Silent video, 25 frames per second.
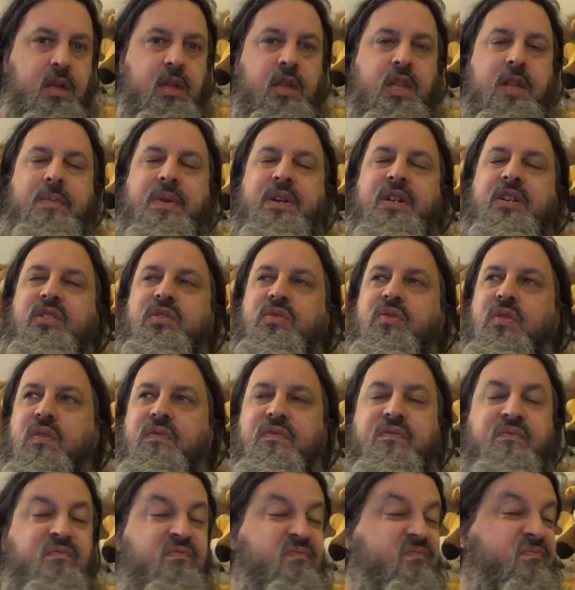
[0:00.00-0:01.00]
Let me just sort
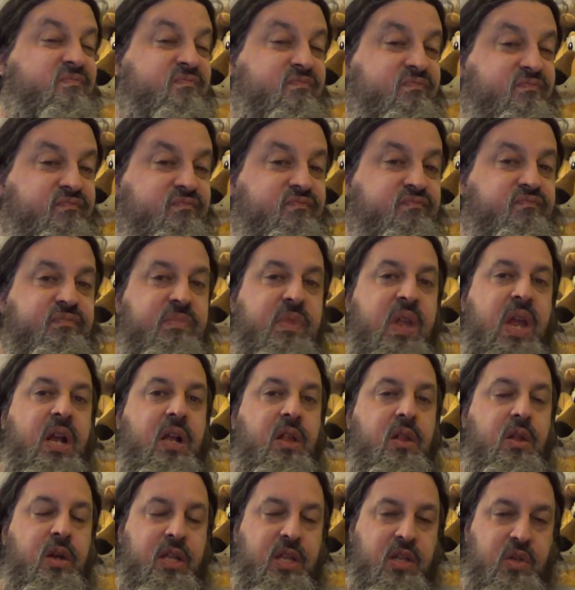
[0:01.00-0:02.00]
of take
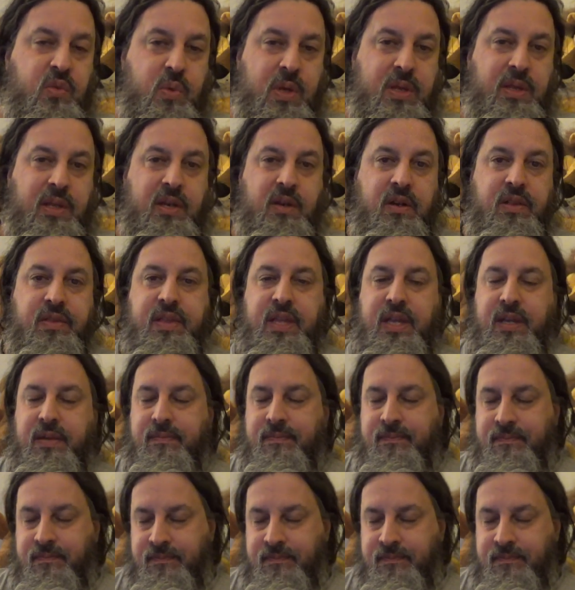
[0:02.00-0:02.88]
a look at this one little thing.